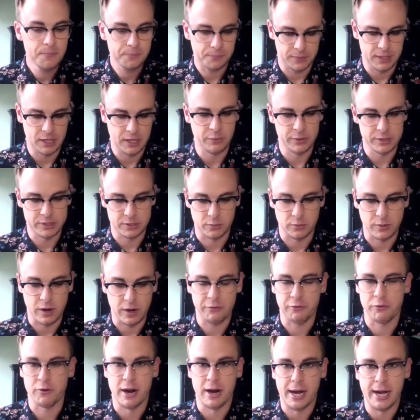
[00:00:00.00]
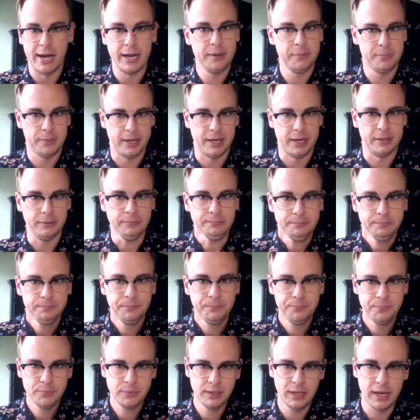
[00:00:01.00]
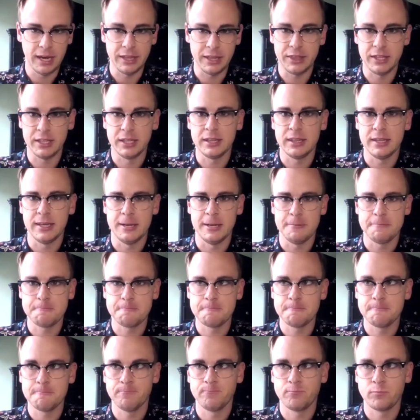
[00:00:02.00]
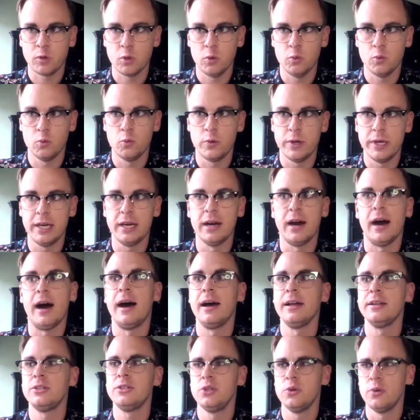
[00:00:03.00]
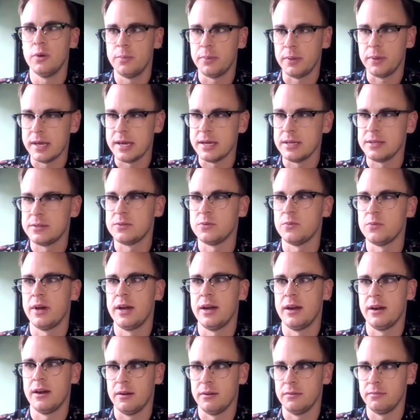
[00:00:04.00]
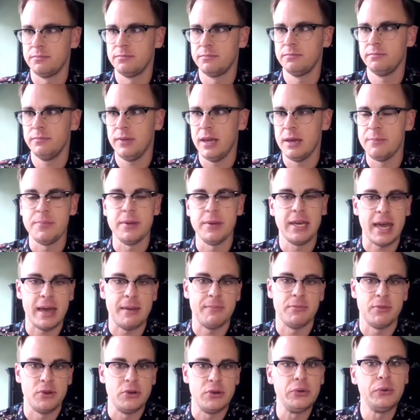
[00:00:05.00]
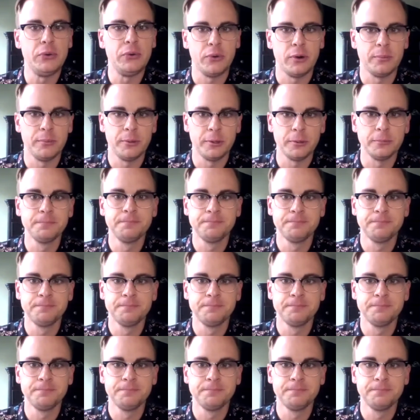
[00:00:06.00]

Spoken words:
it was a rough ride, but I think that we got to a place where it became the new normal.